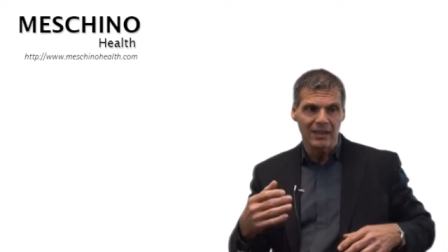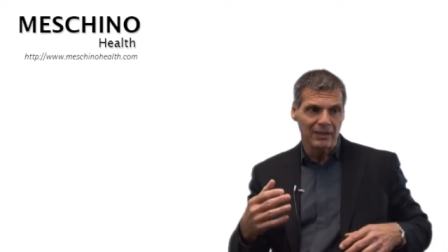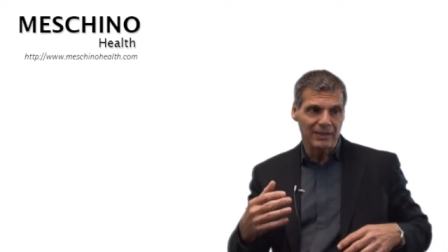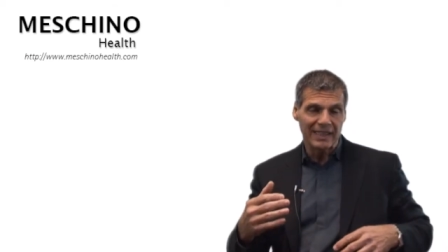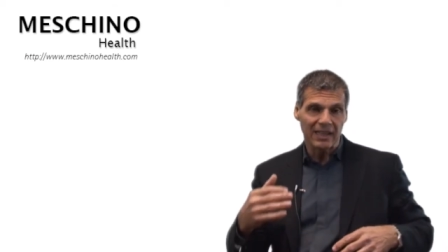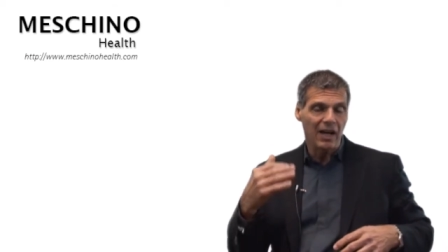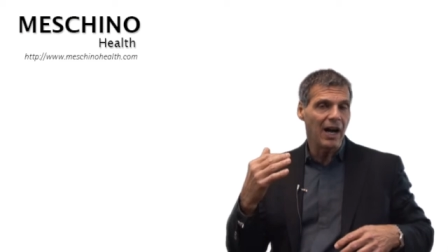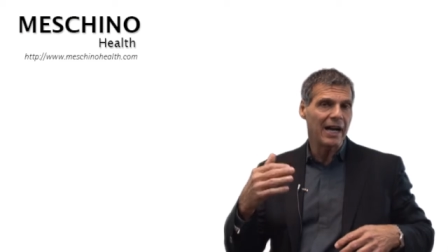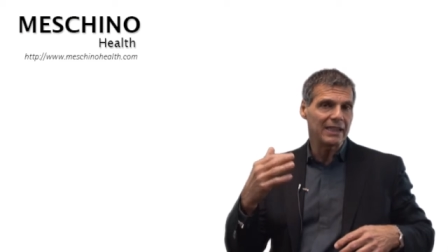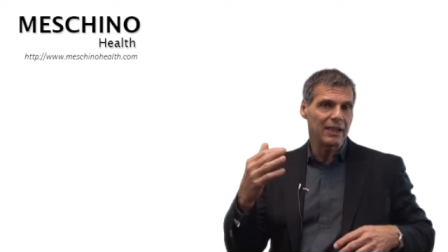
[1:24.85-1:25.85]
if they get
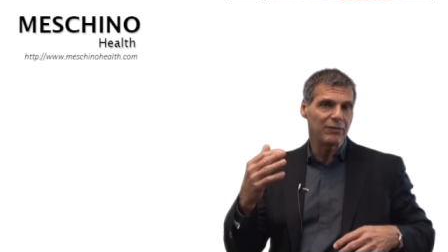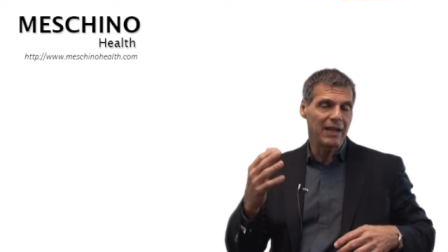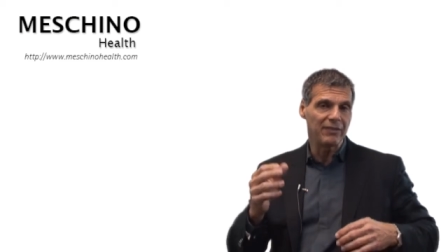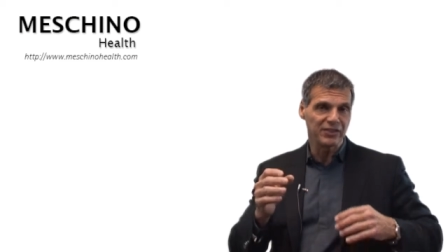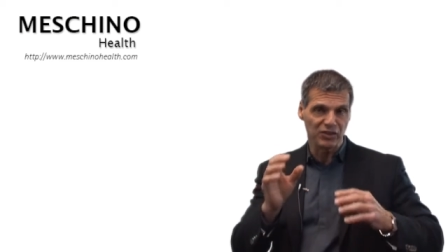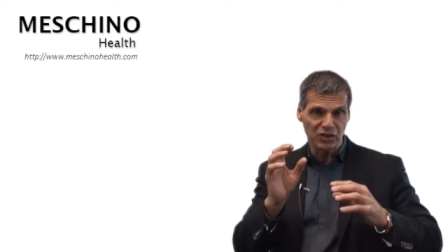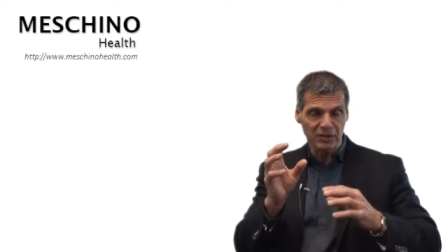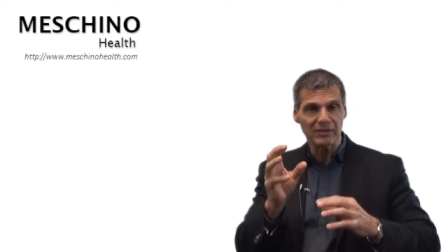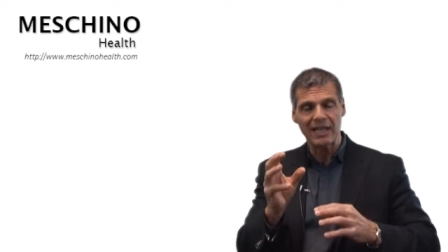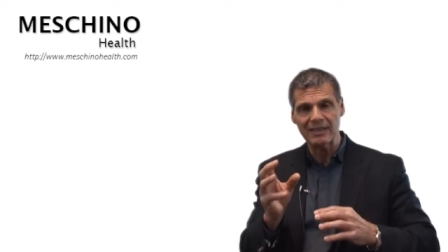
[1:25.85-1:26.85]
high enough levels of
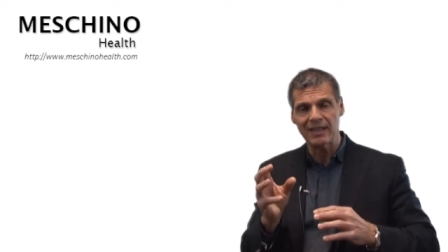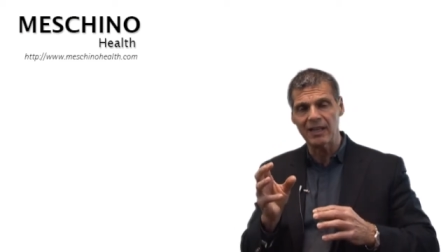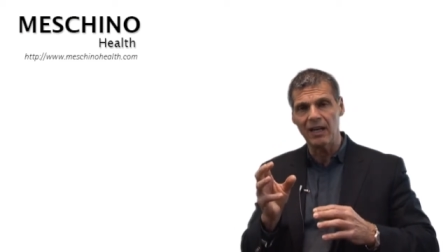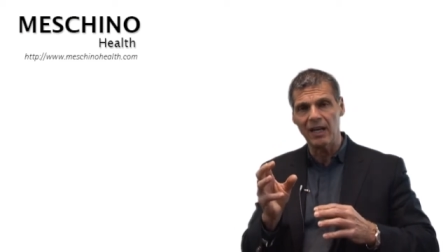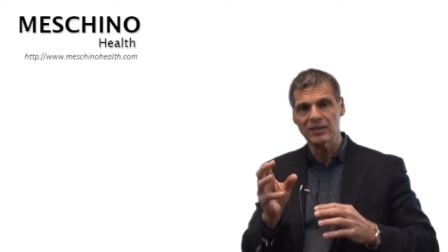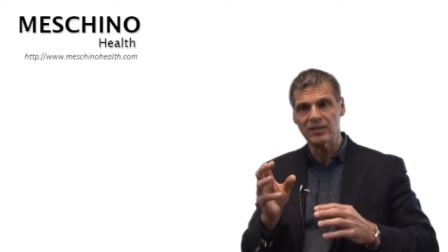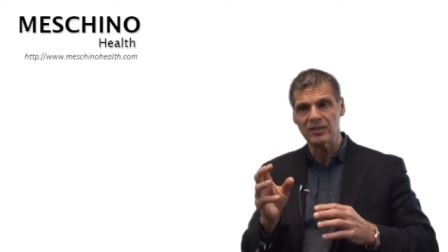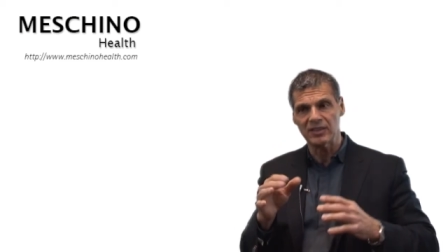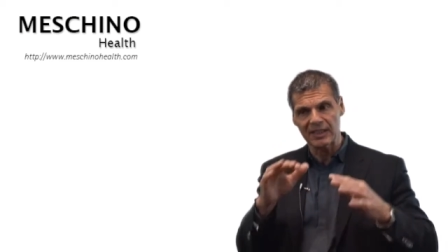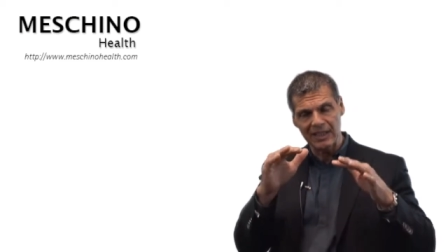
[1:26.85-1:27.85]
certain
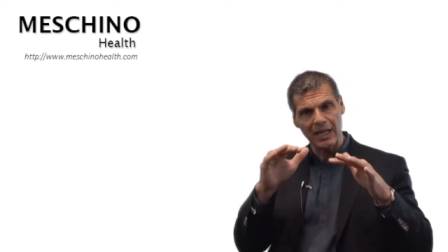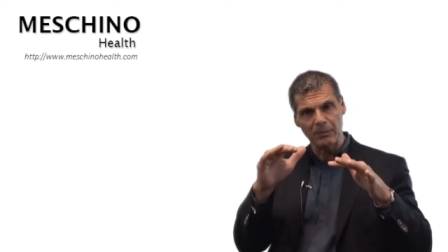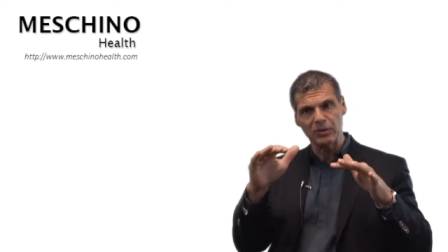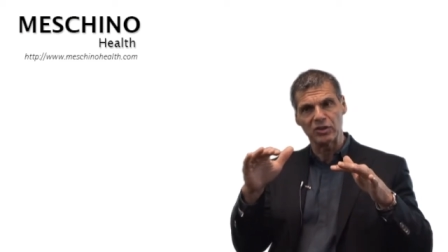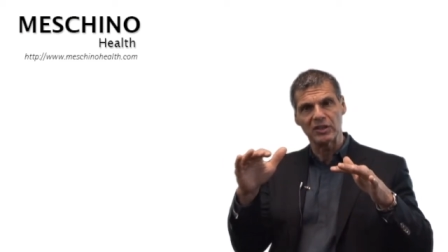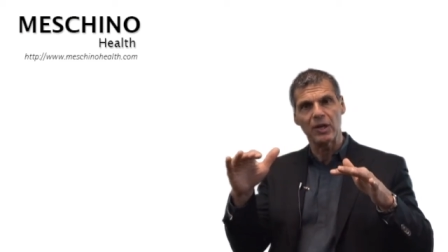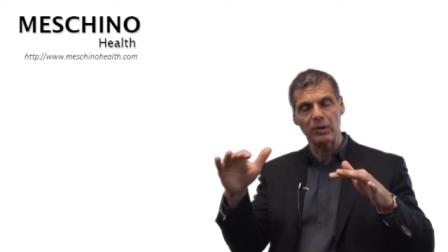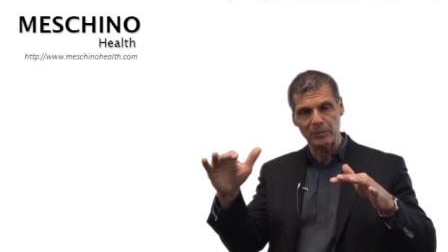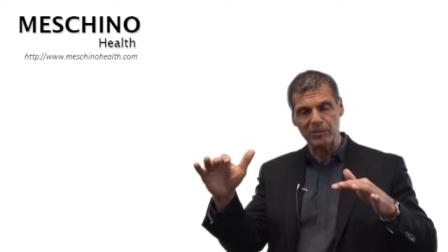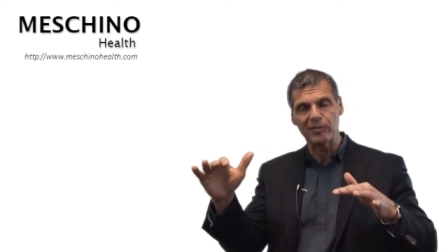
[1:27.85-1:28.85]
antioxidants, it can help to
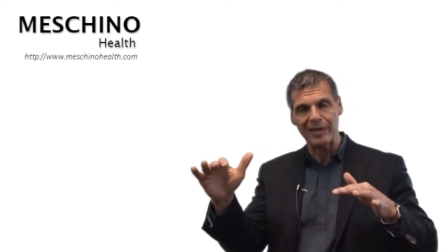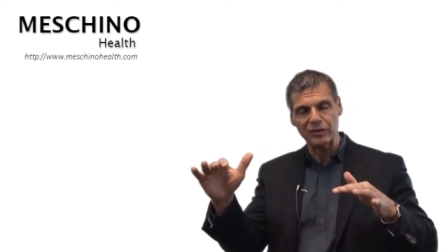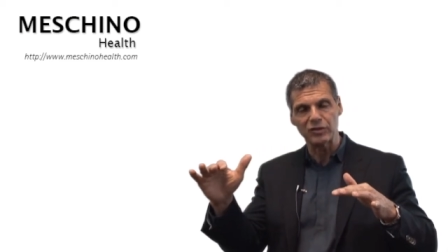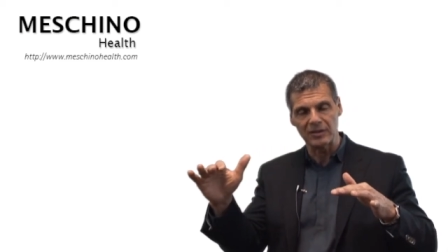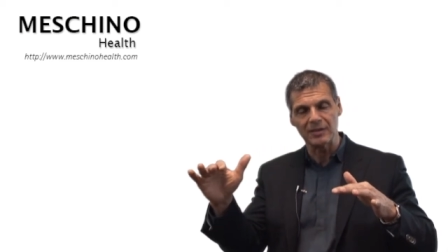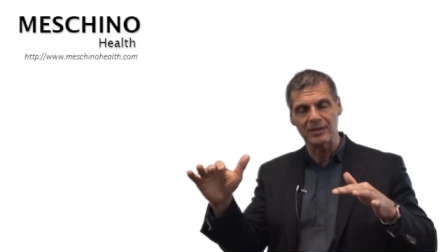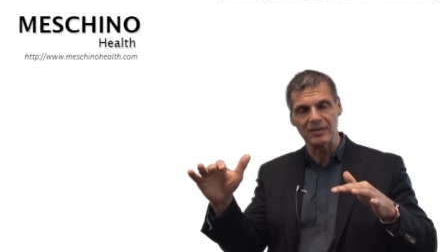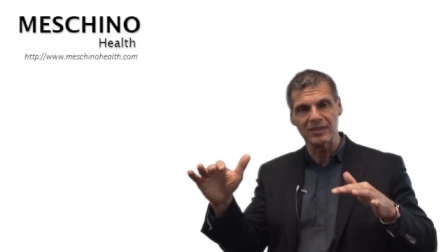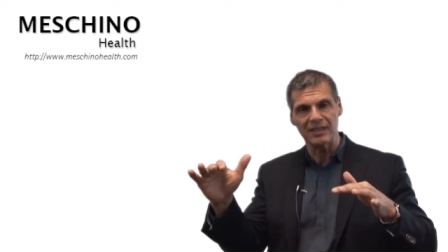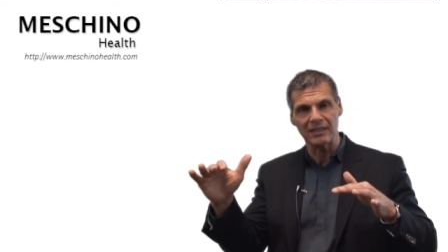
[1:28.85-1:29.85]
slow the progression of the
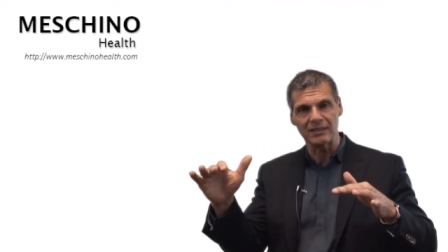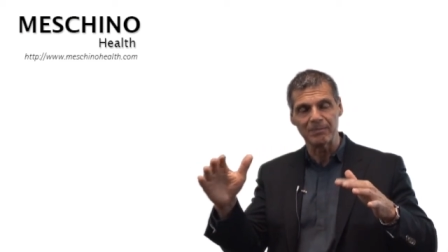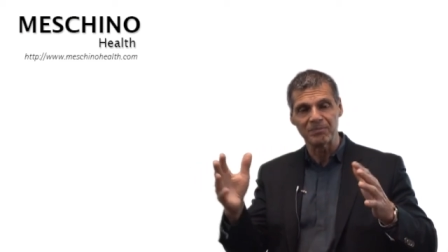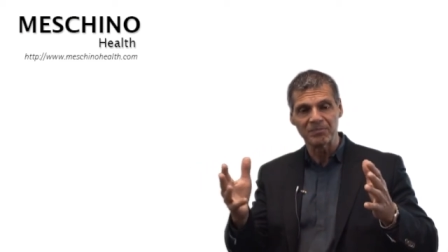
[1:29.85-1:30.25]
disease.